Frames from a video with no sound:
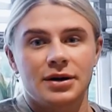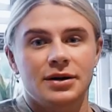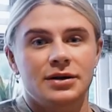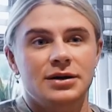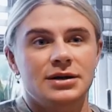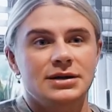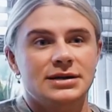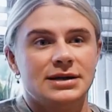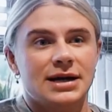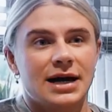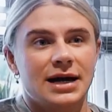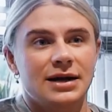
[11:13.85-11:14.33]

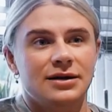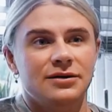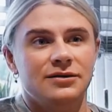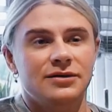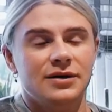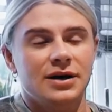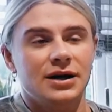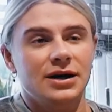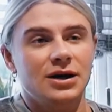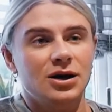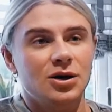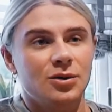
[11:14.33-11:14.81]
There's kind of
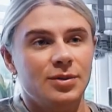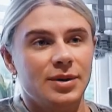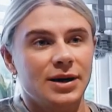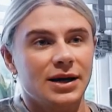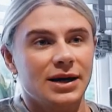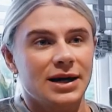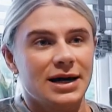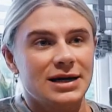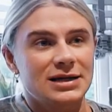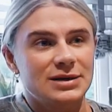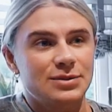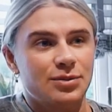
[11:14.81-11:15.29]
a little bit
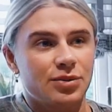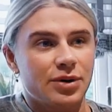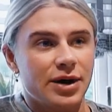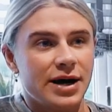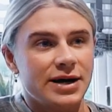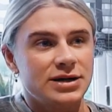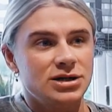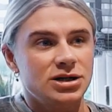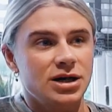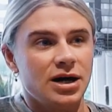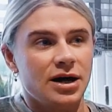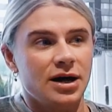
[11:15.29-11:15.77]
less
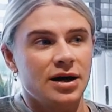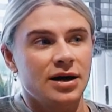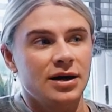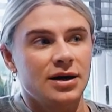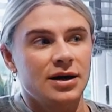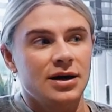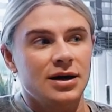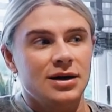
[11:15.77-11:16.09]
pressure,